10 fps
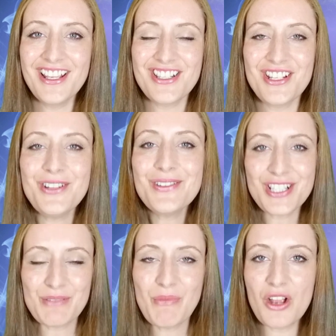to
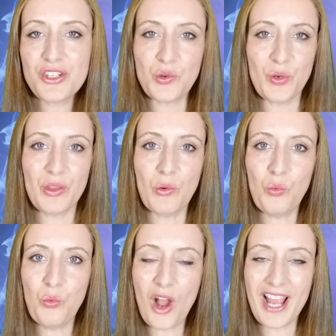smudge with
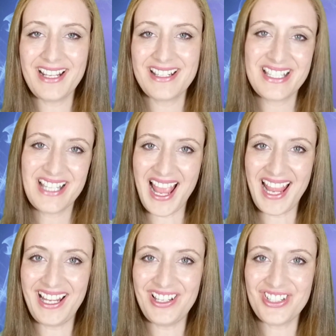white
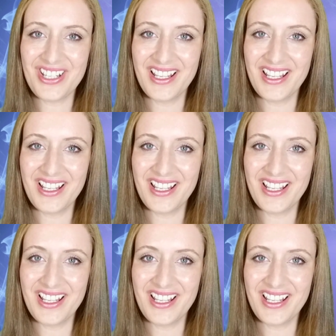sage.